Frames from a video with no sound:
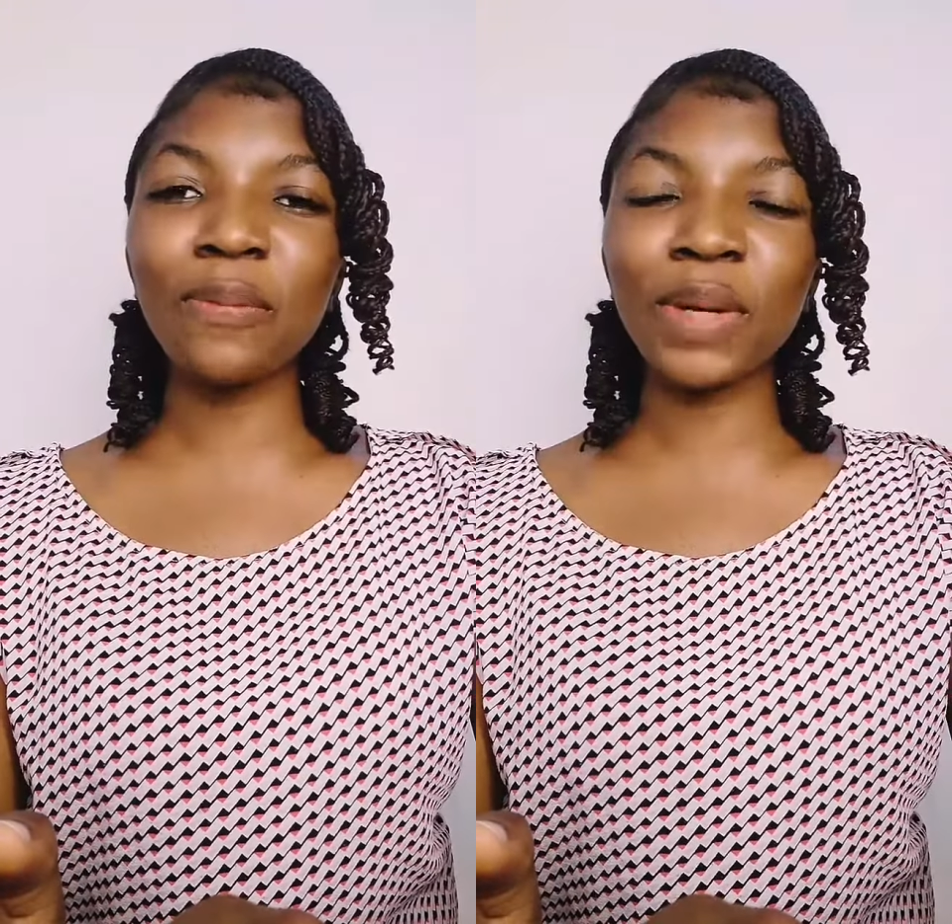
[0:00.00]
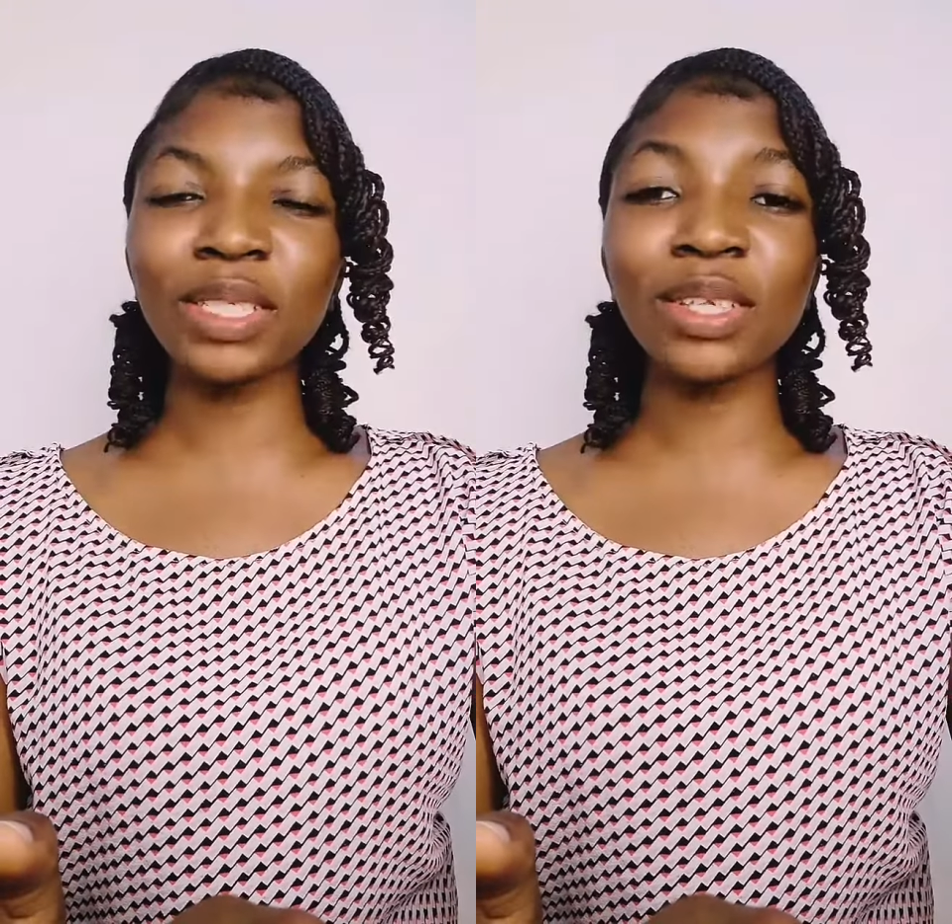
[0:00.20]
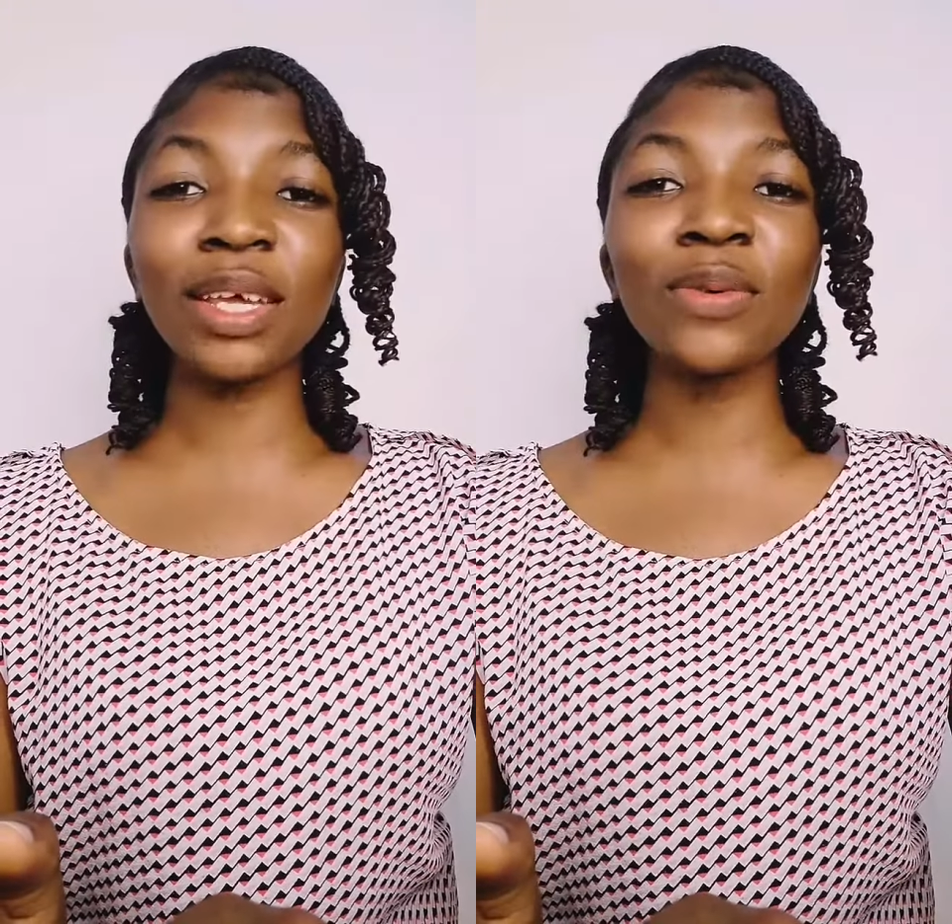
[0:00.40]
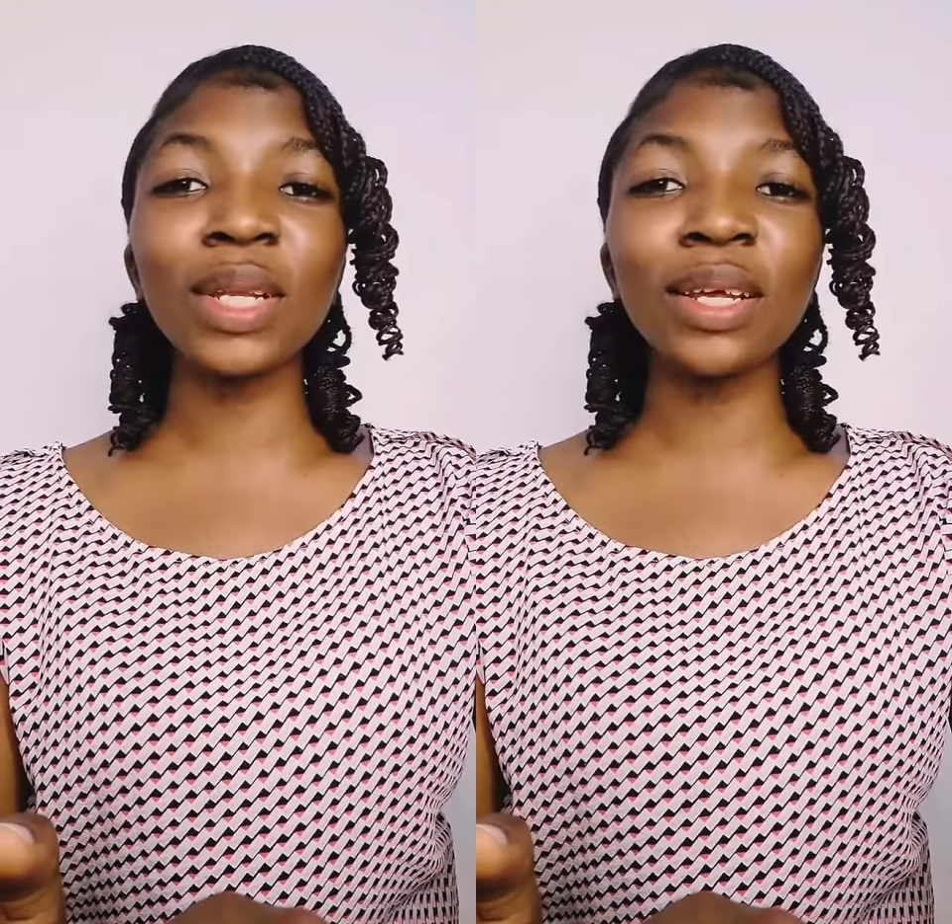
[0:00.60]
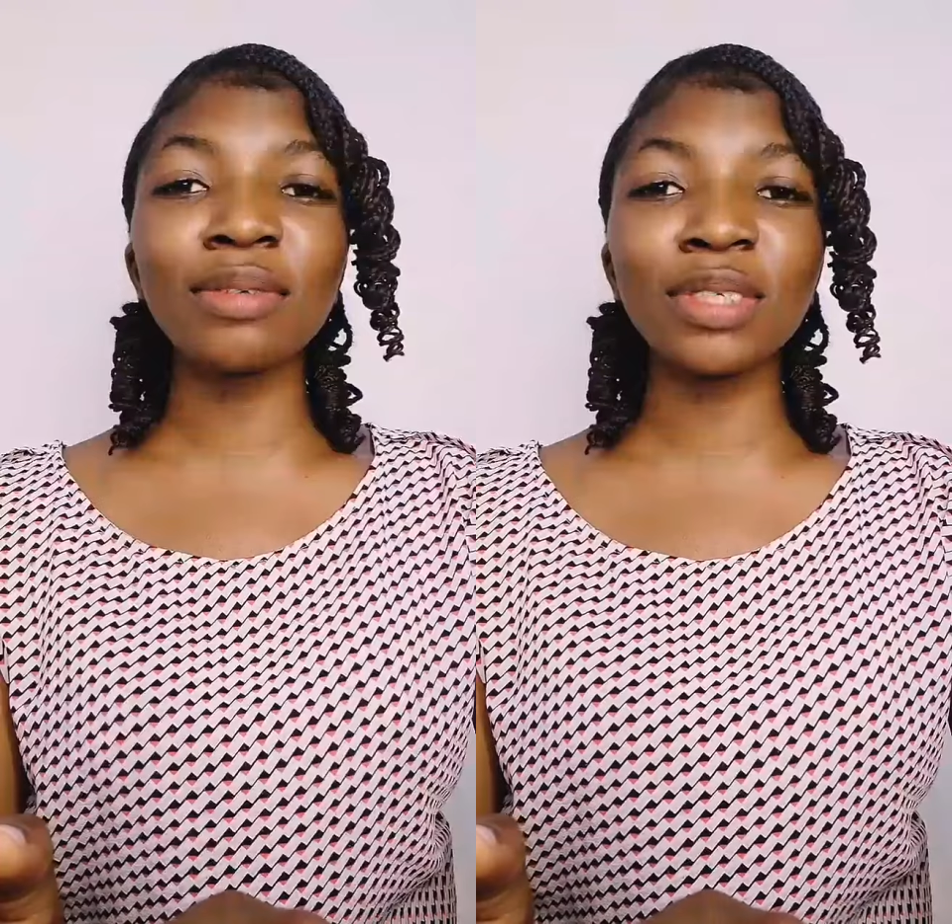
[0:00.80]
Pastor Egwe
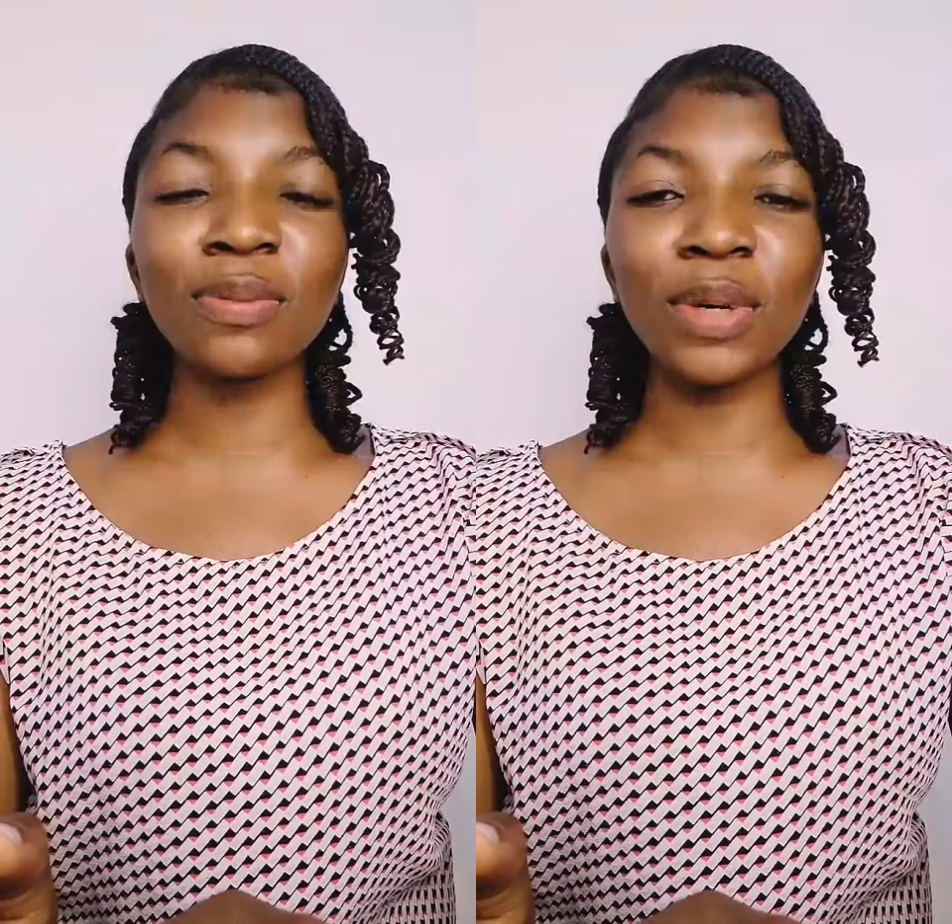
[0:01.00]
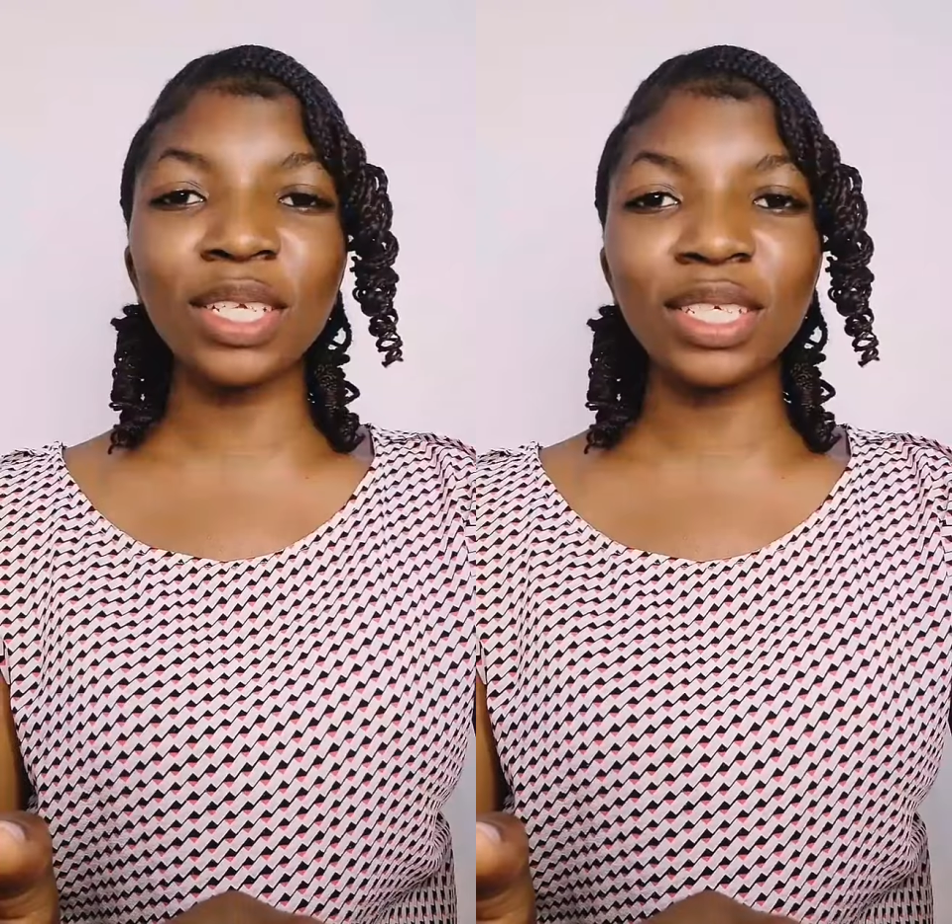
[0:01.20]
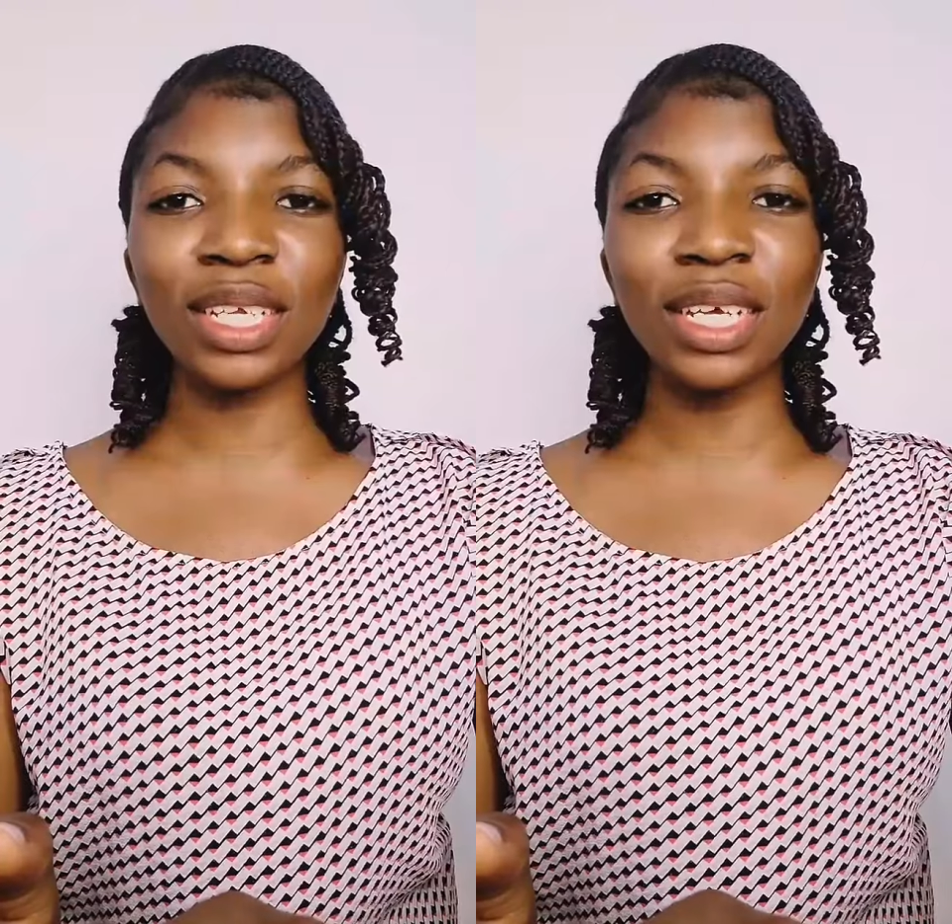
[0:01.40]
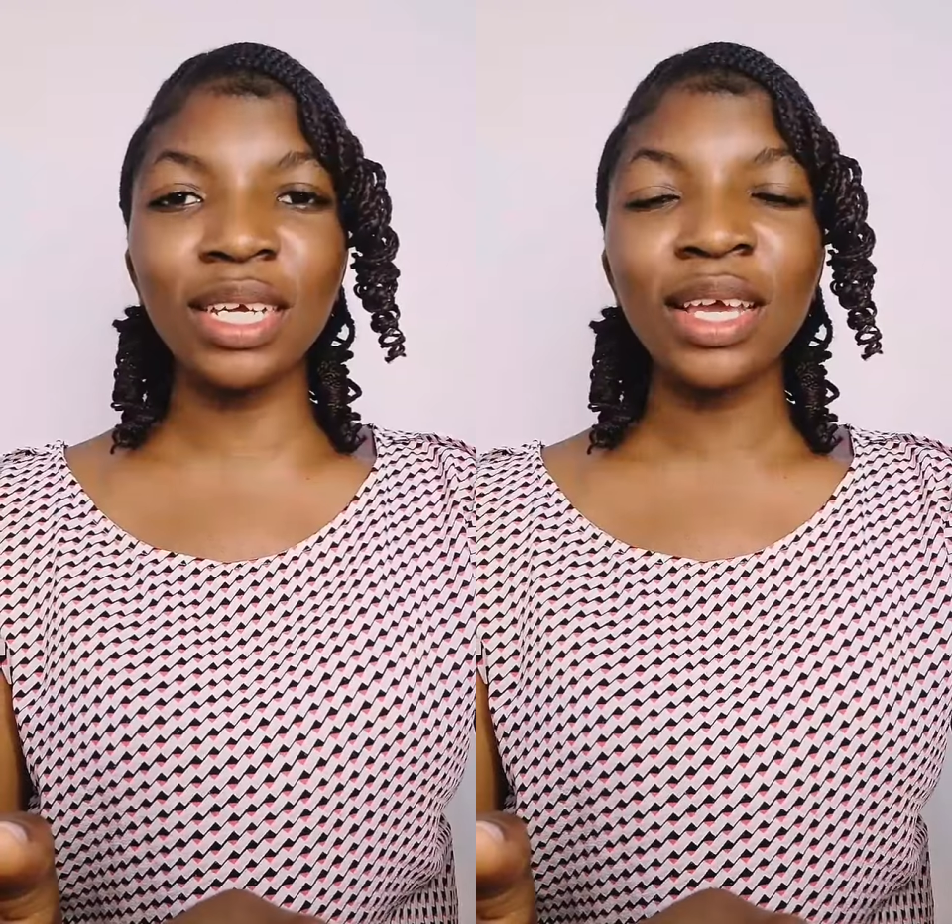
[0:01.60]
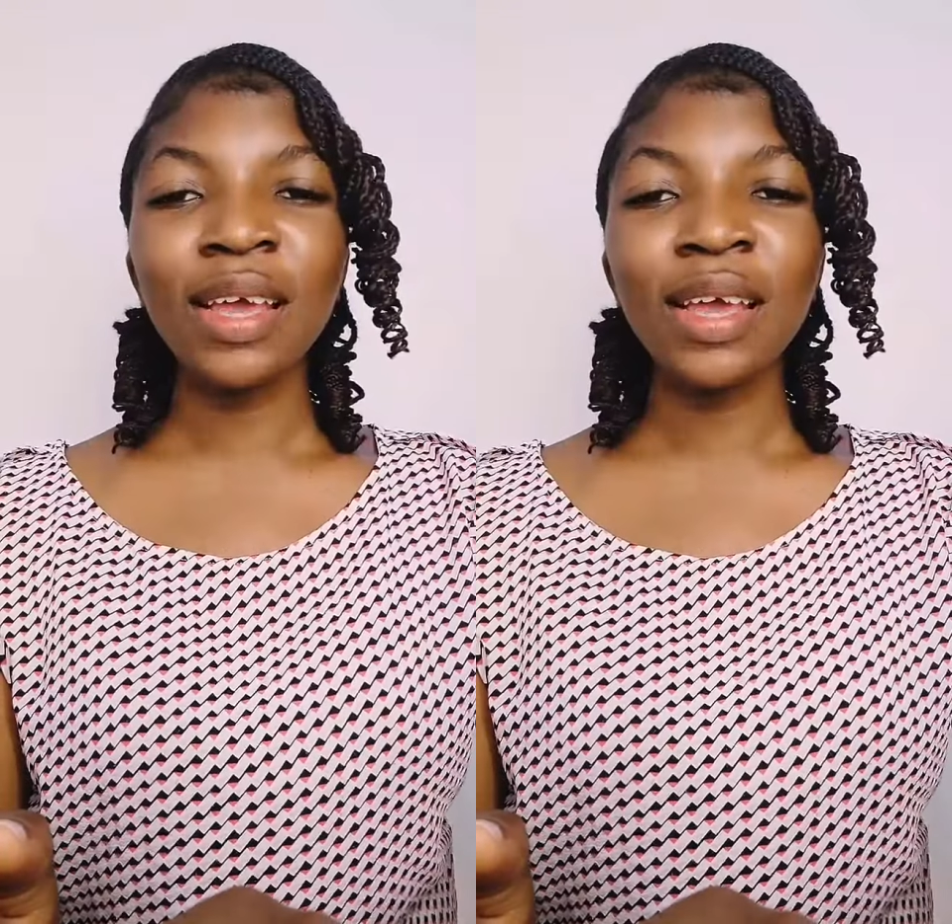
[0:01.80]
loves you muchly.